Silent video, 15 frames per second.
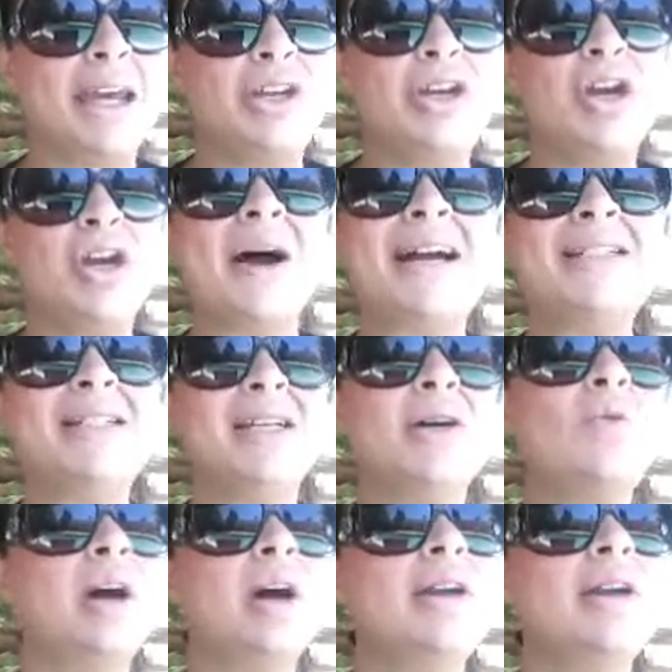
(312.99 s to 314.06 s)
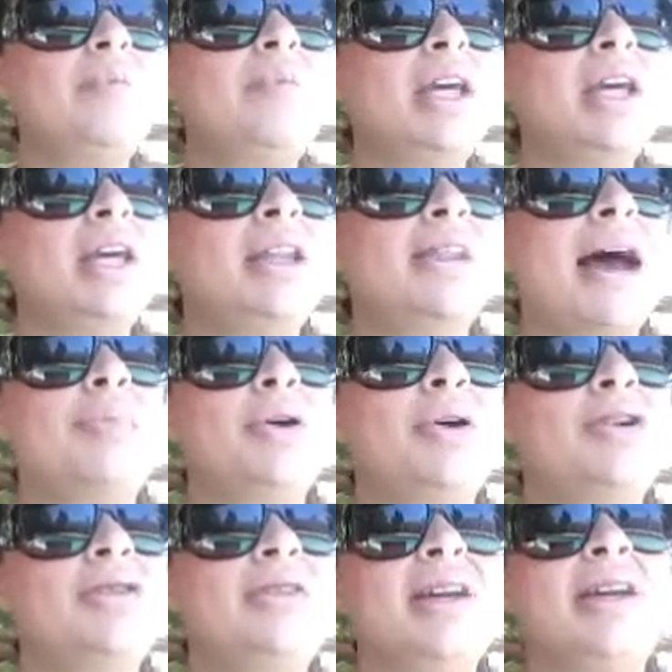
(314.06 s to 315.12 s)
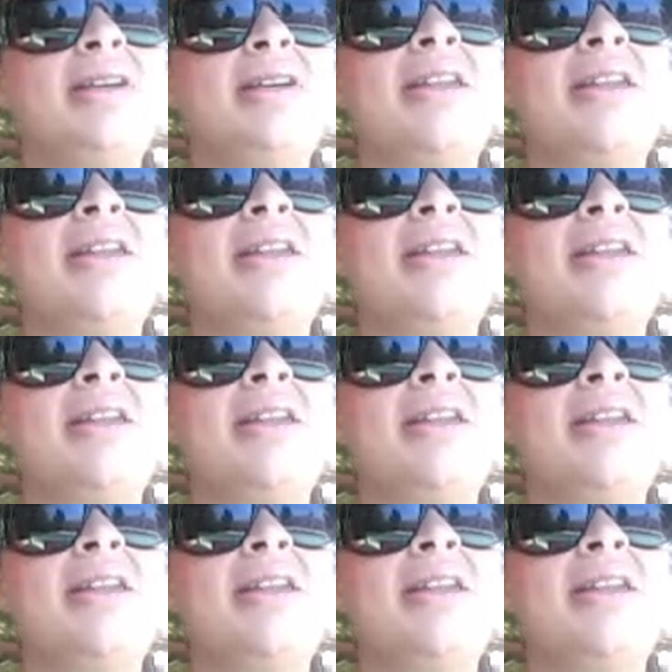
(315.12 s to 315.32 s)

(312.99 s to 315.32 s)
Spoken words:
You know, I didn't want to be that person